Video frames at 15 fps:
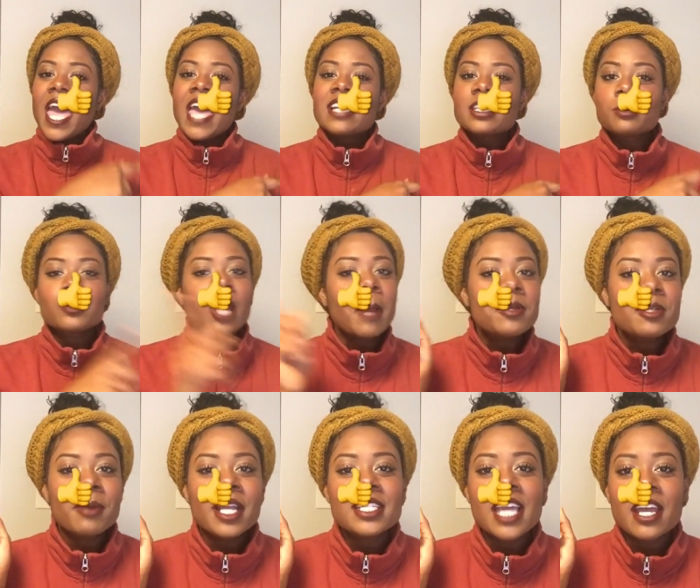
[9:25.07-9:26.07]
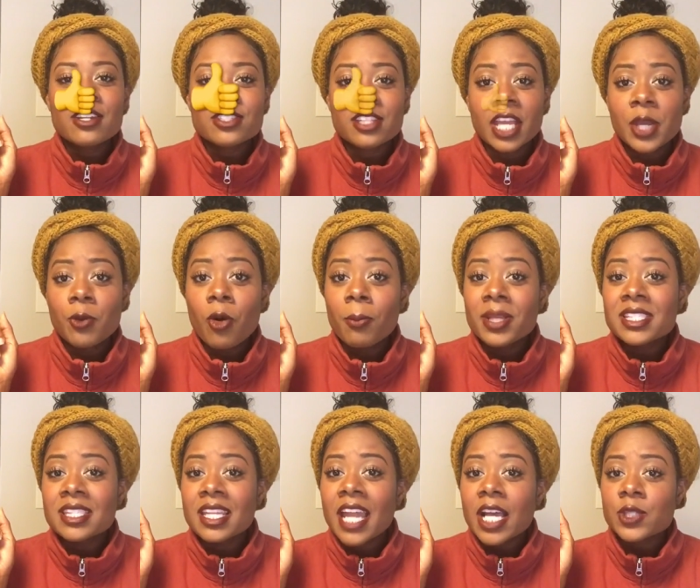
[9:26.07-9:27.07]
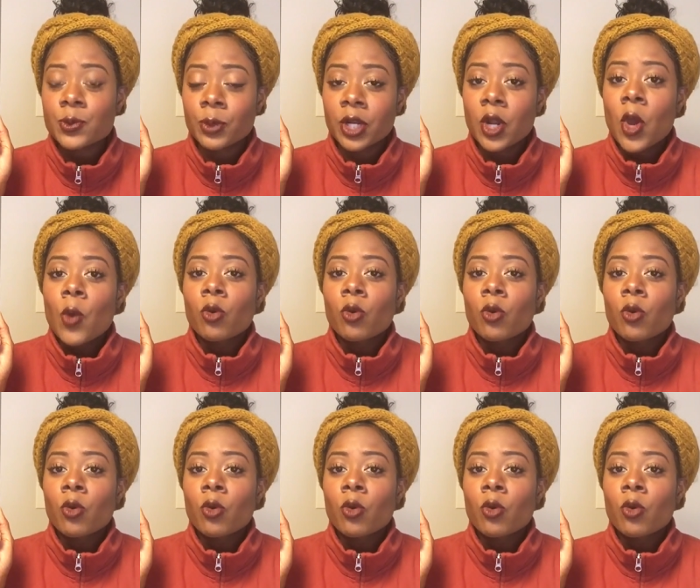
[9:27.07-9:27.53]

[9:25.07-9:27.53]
and subscribe to my channel so that you won't miss the next one,